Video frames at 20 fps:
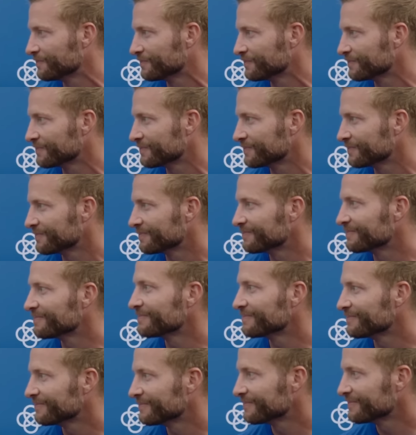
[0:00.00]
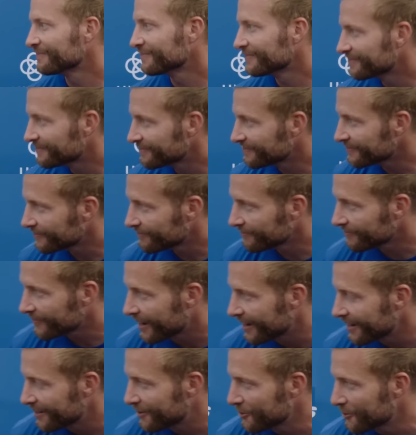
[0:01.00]
I've got you.
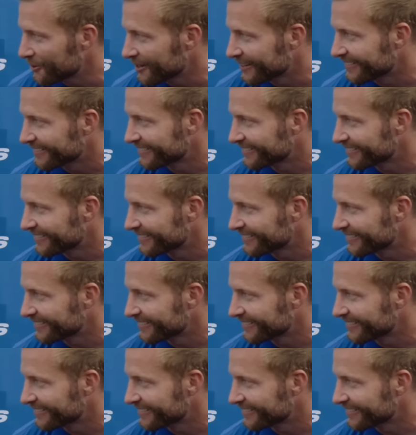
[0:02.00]
How you doing?